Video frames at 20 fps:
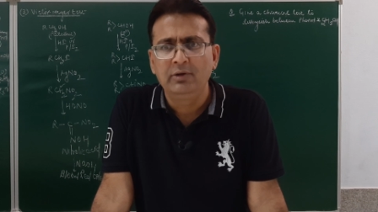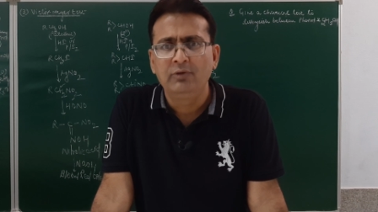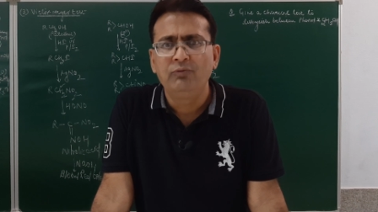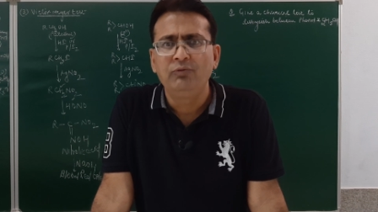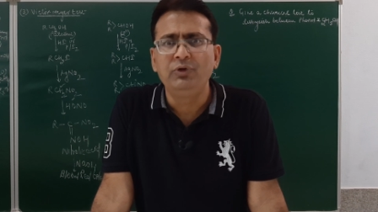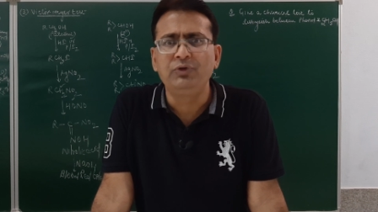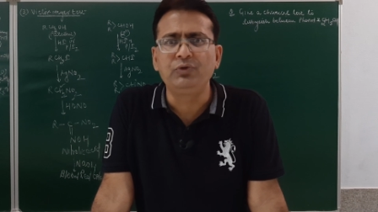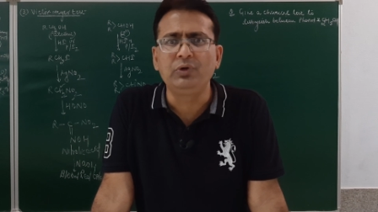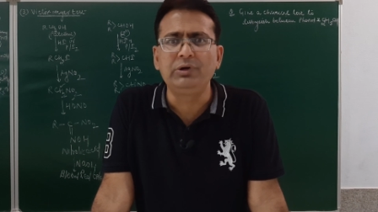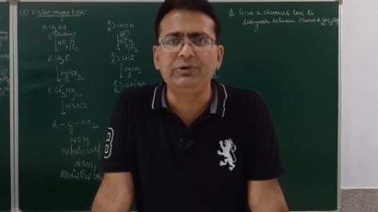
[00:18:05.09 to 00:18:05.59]

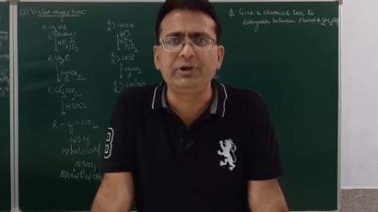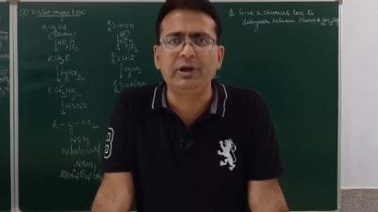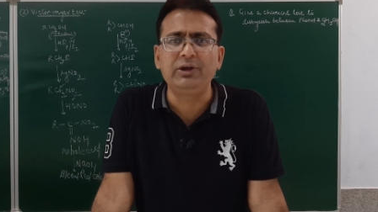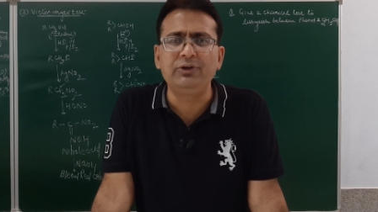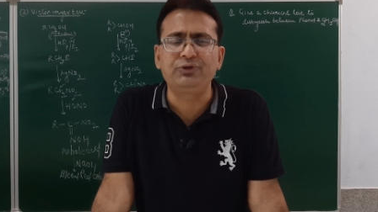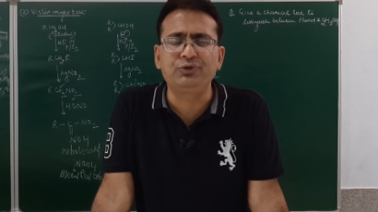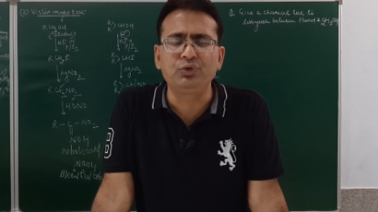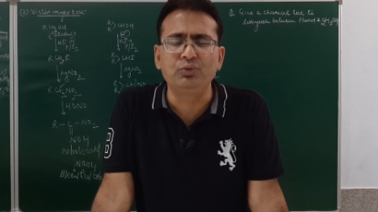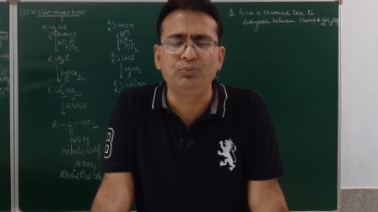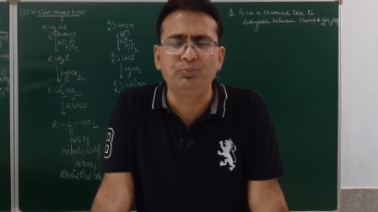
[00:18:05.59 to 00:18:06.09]
which will
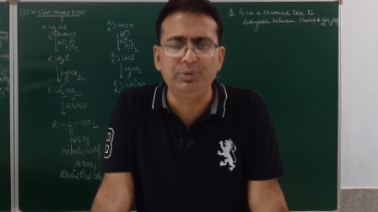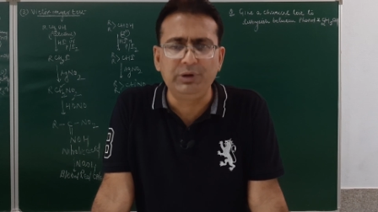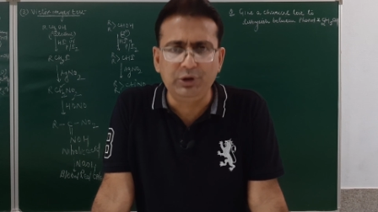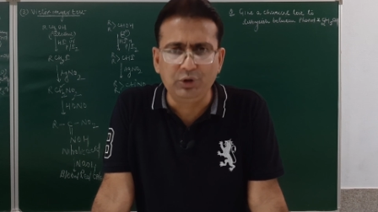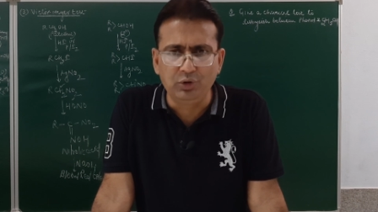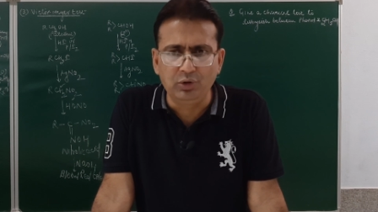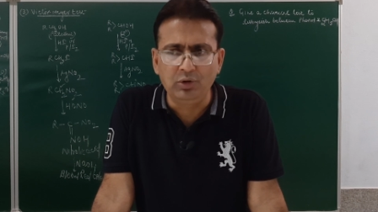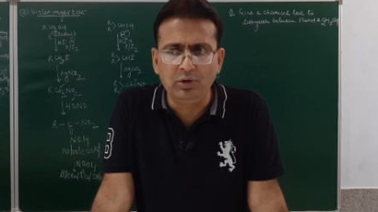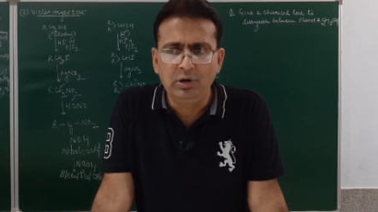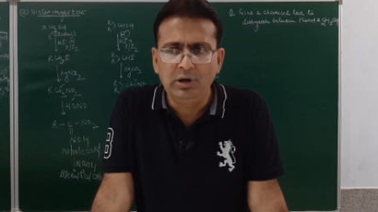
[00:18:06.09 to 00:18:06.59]
change to
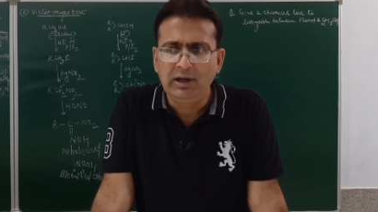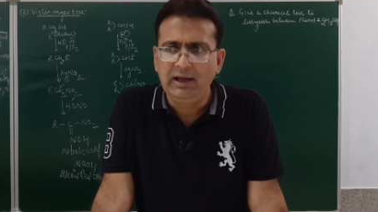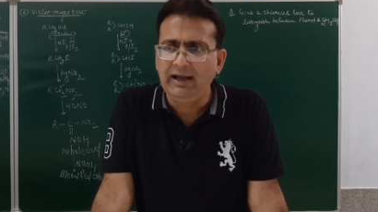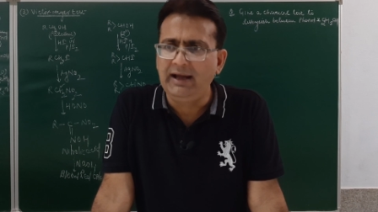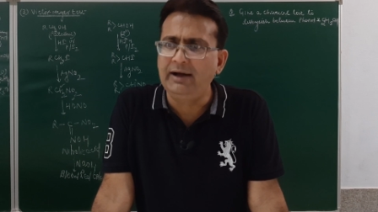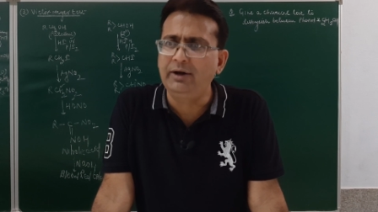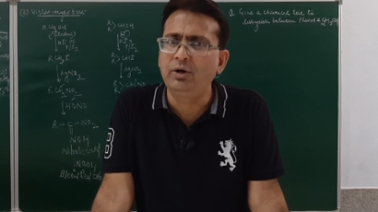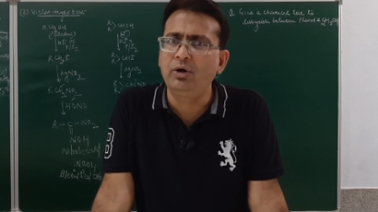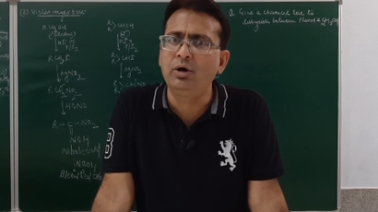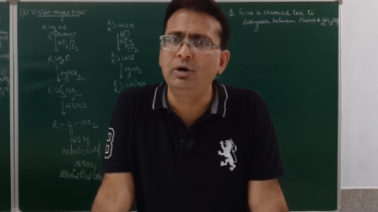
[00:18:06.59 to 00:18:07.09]
blue
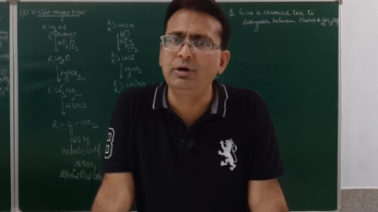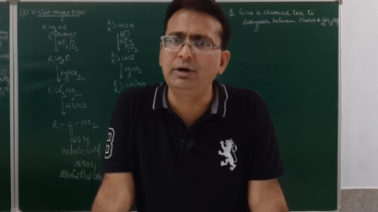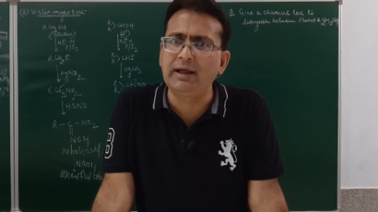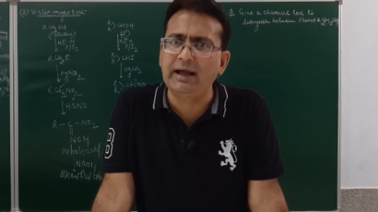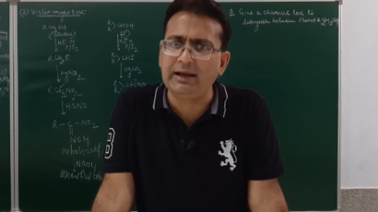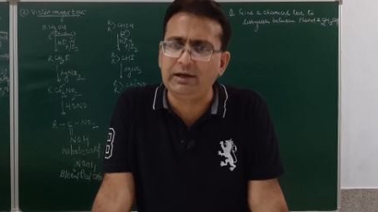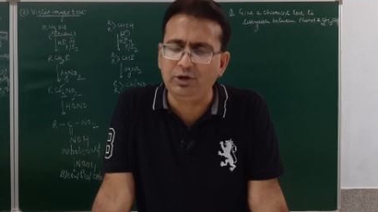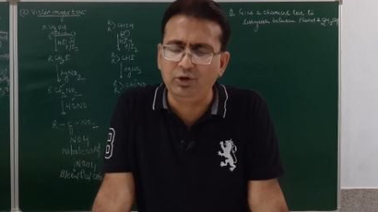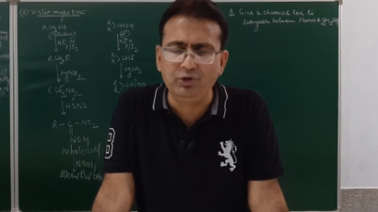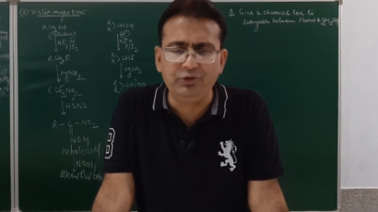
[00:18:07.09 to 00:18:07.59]
and on
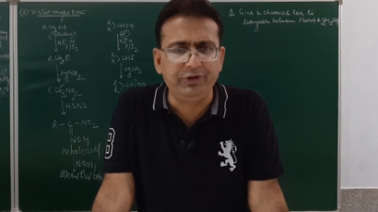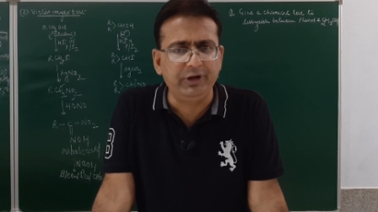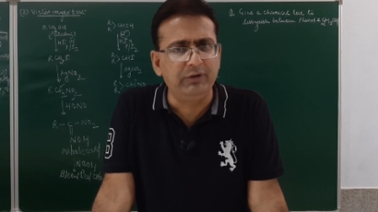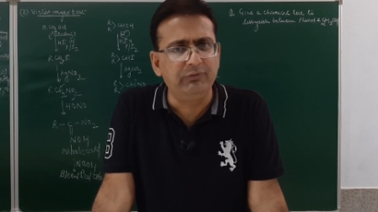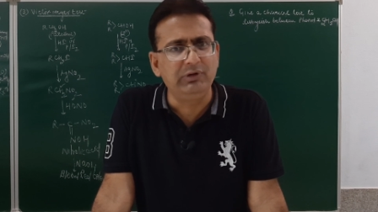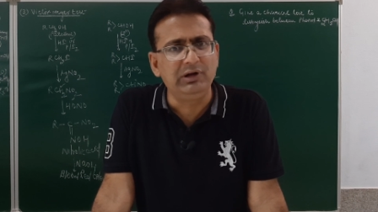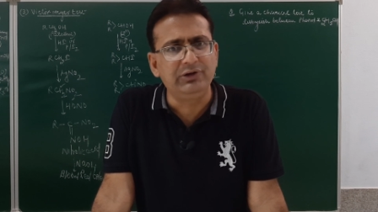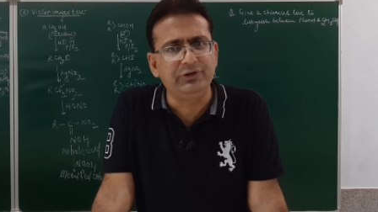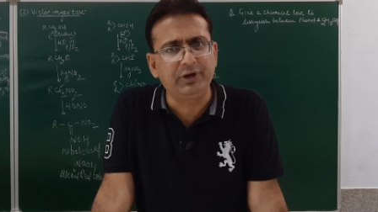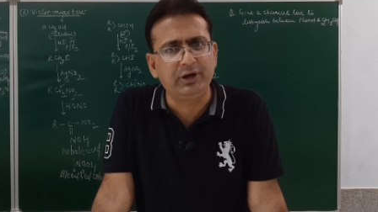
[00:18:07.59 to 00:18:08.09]
dilution
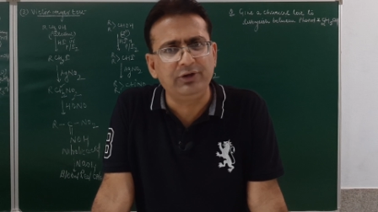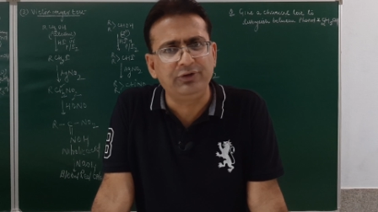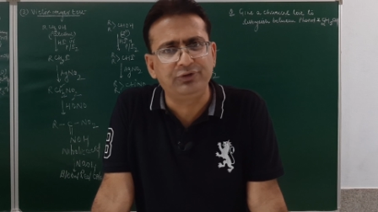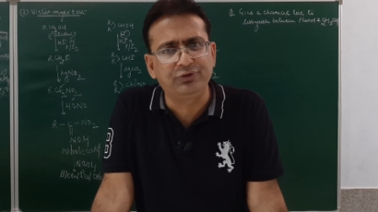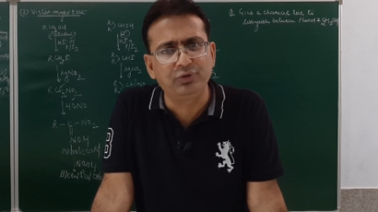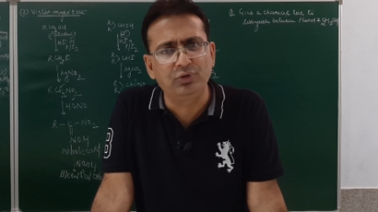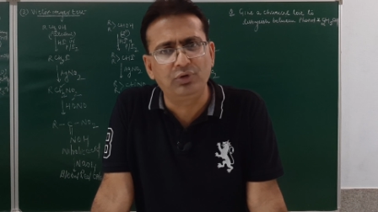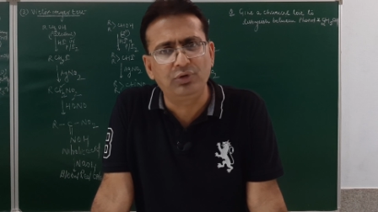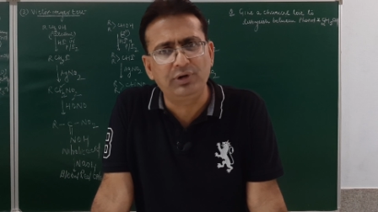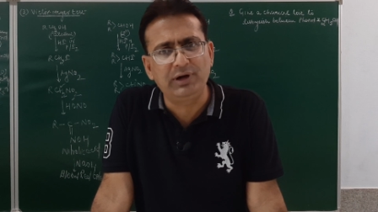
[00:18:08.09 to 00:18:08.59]
will change
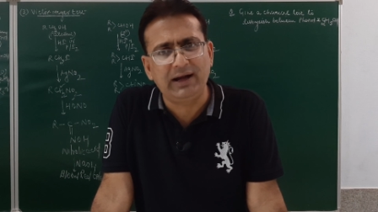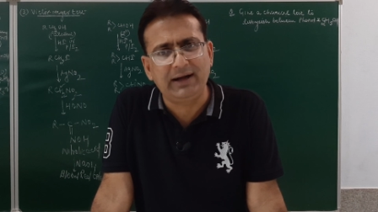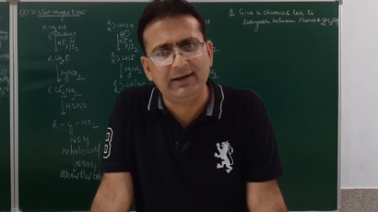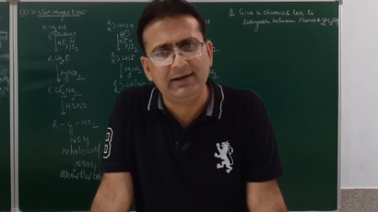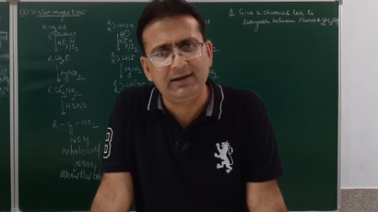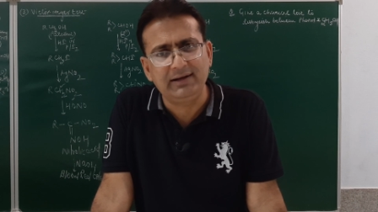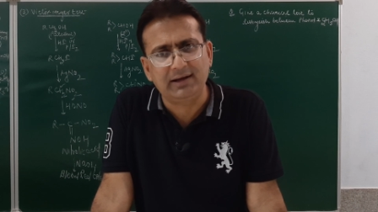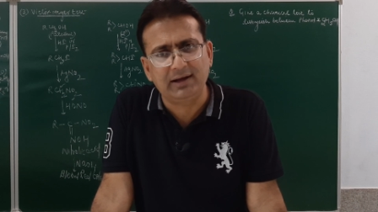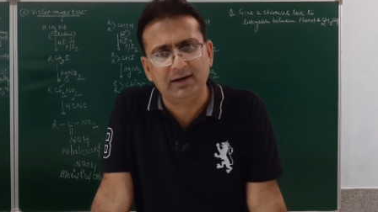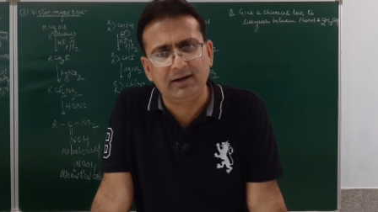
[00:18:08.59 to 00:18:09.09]
to red
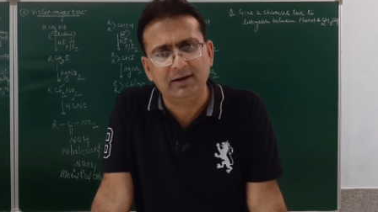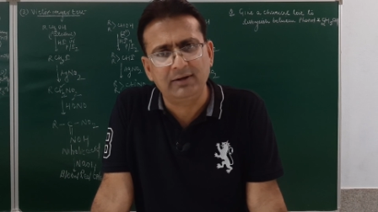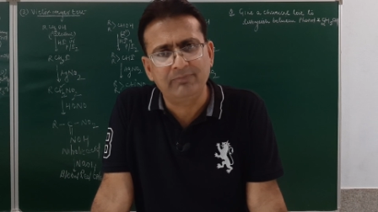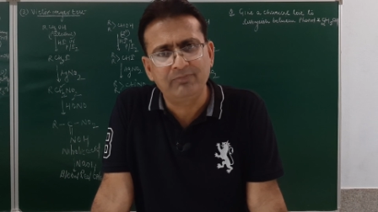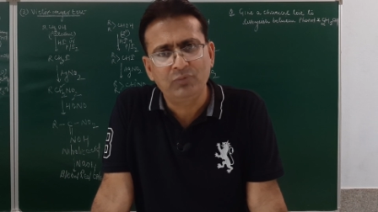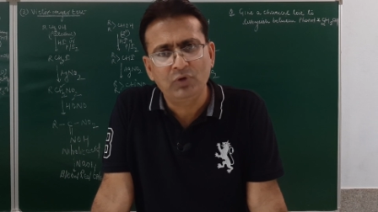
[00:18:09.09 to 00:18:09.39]
in color.